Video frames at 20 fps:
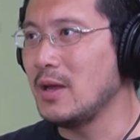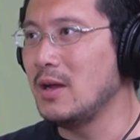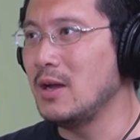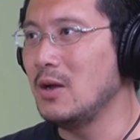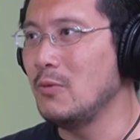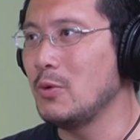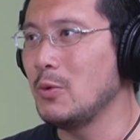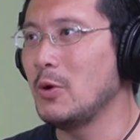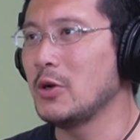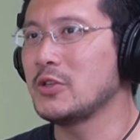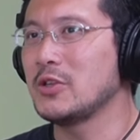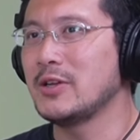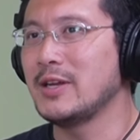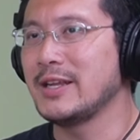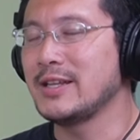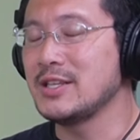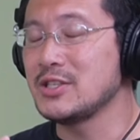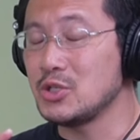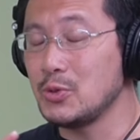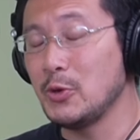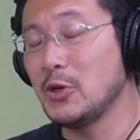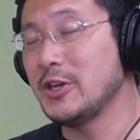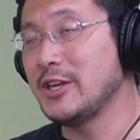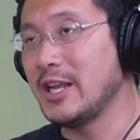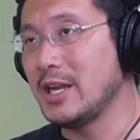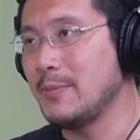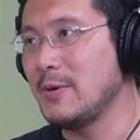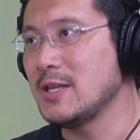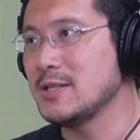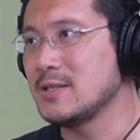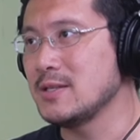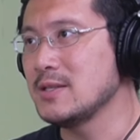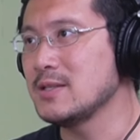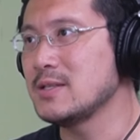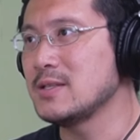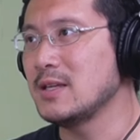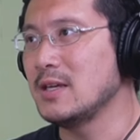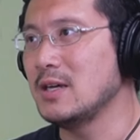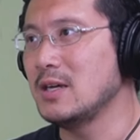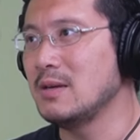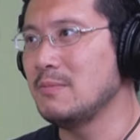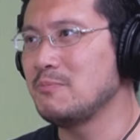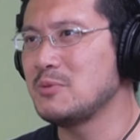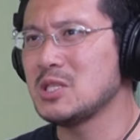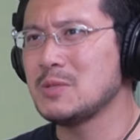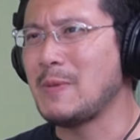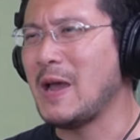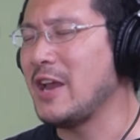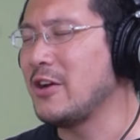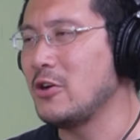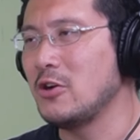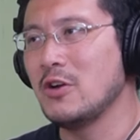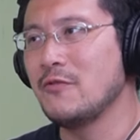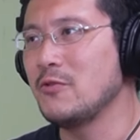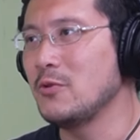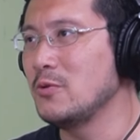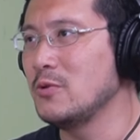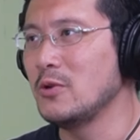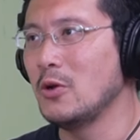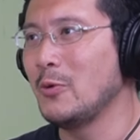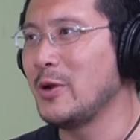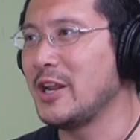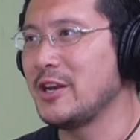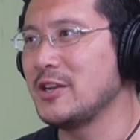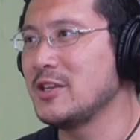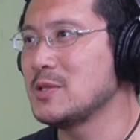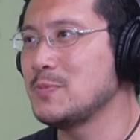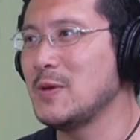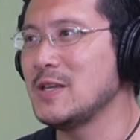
Uh, we worked on like distributed databases, uh, Spanner, if you know what it is.